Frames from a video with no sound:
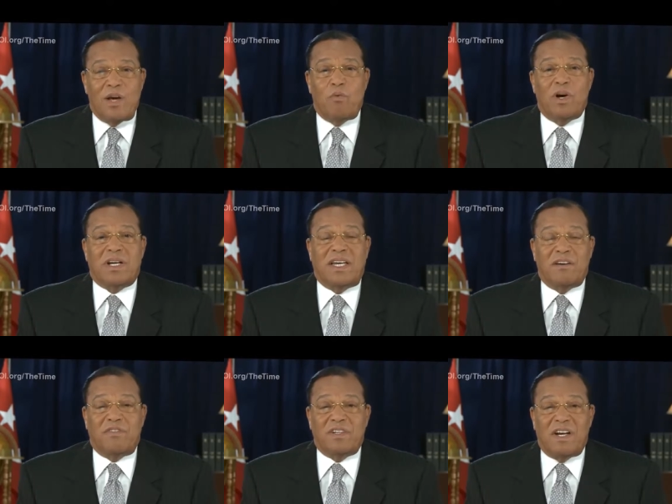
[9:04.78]
They were
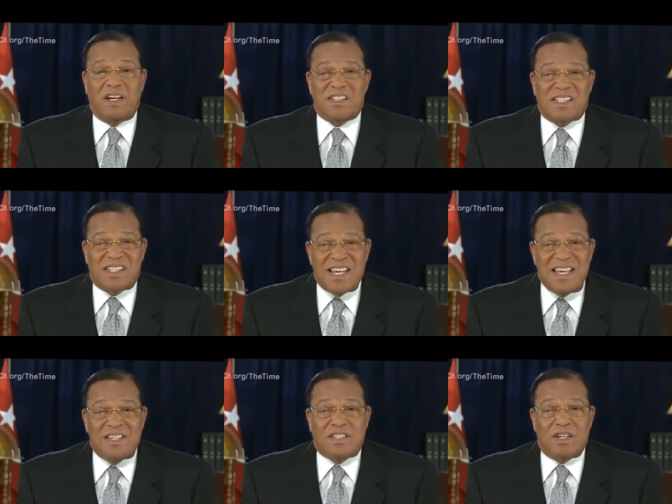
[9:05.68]
given a
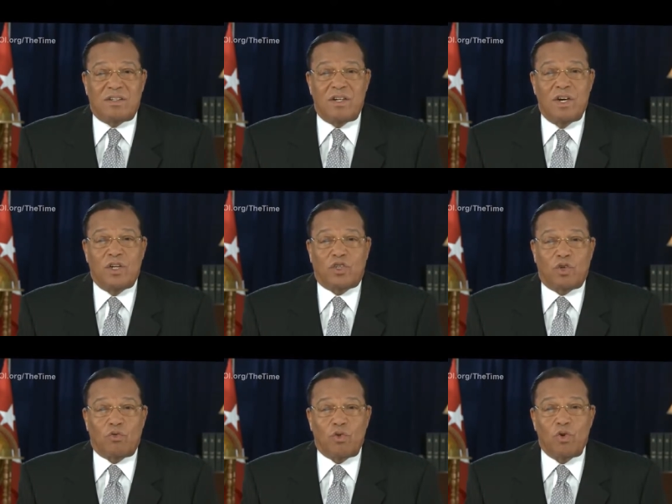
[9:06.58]
season
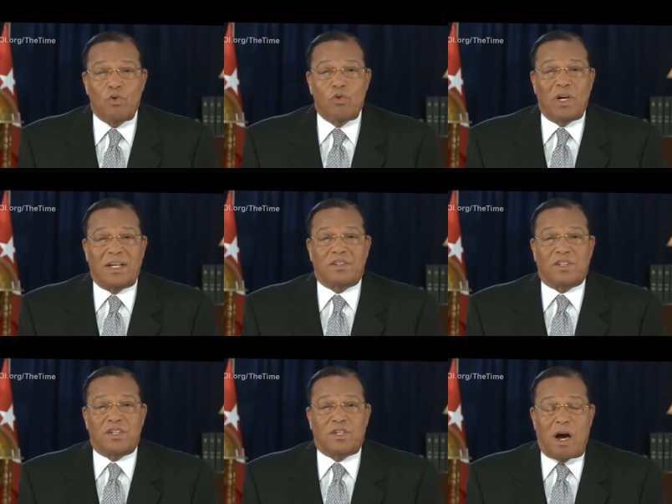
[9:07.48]
to rule
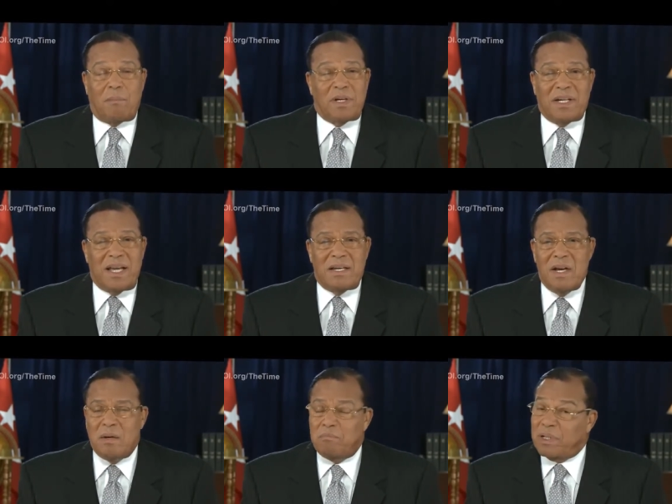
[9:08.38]
and to
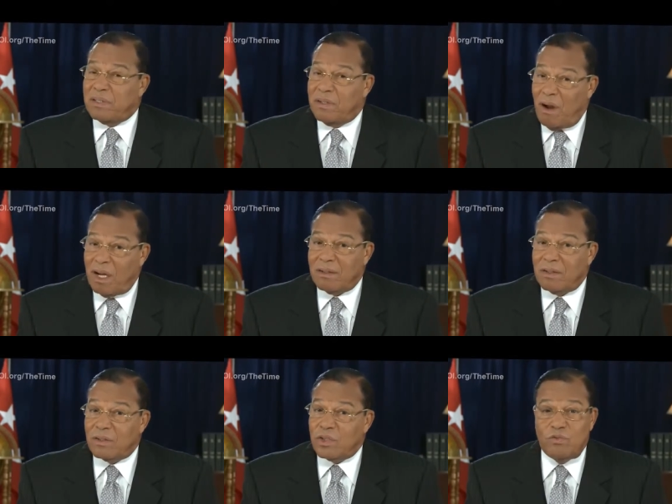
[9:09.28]
dominate, but
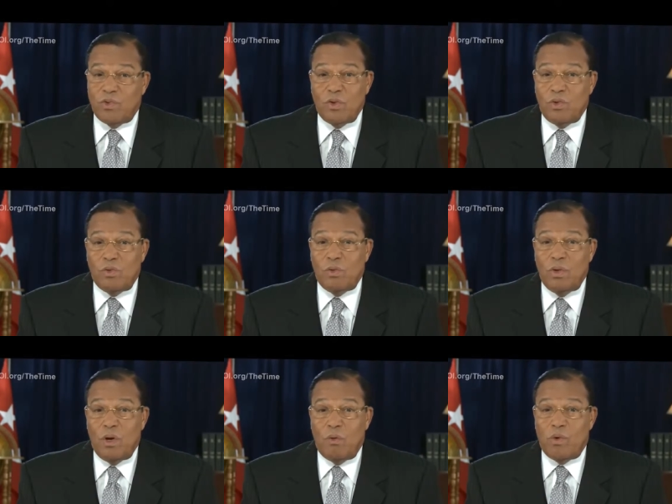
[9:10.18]
not to
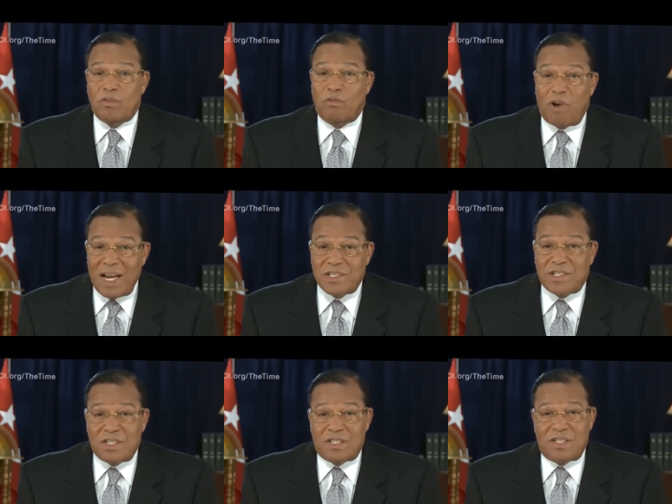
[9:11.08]
rule with
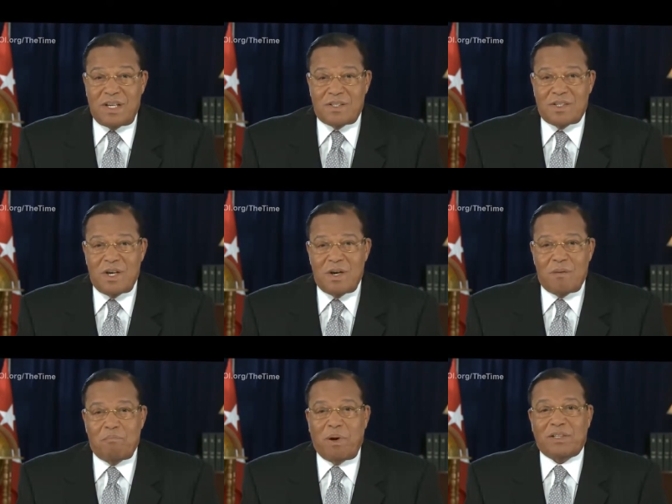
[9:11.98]
righteousness,
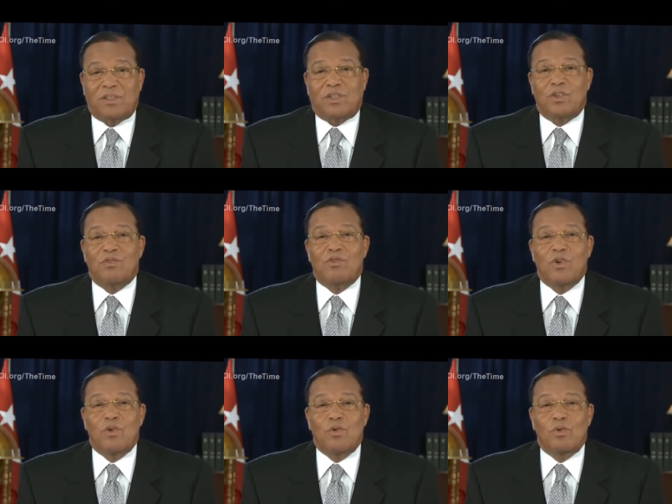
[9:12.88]
but to
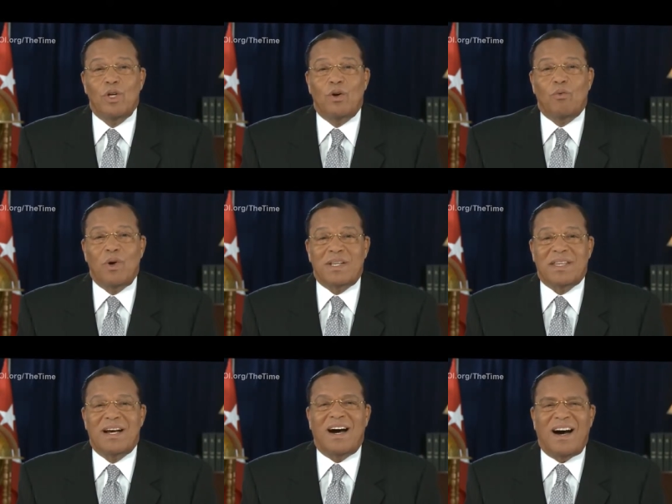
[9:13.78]
rule
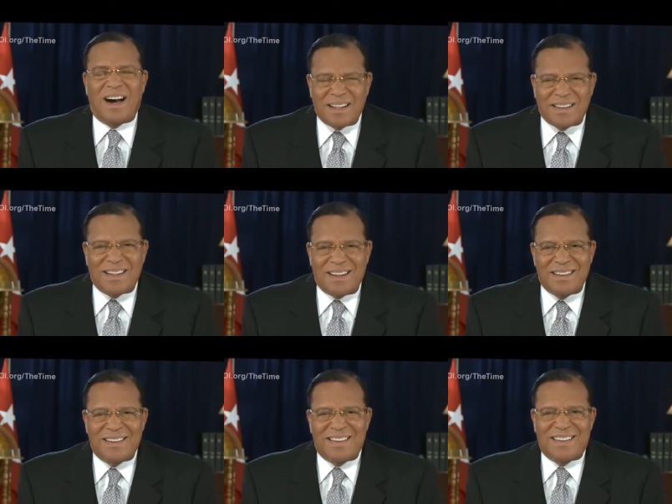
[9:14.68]
with
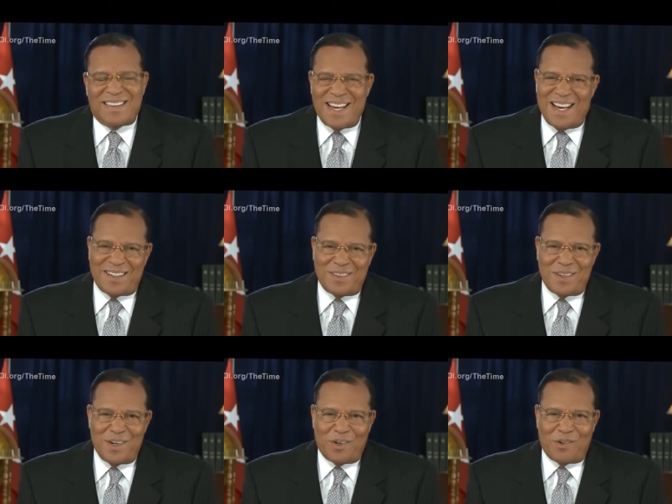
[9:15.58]
other
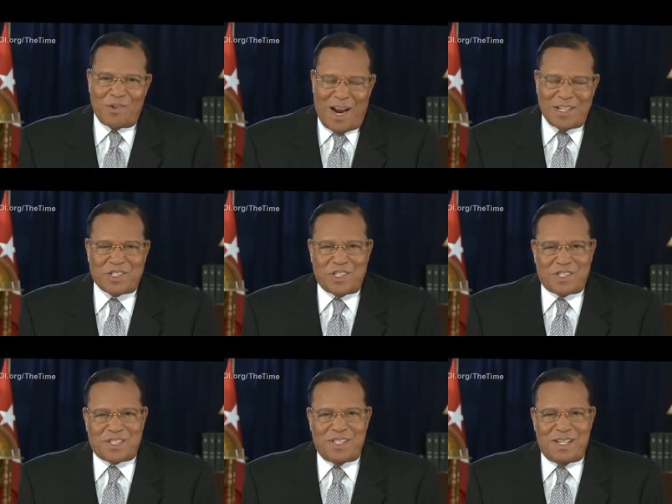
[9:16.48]
than
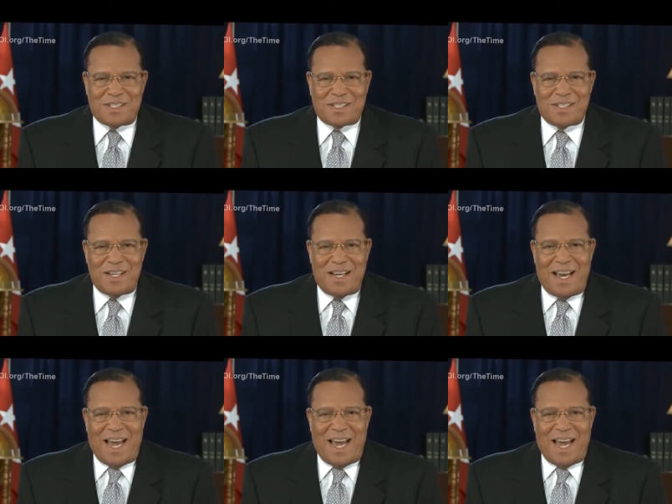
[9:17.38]
righteousness.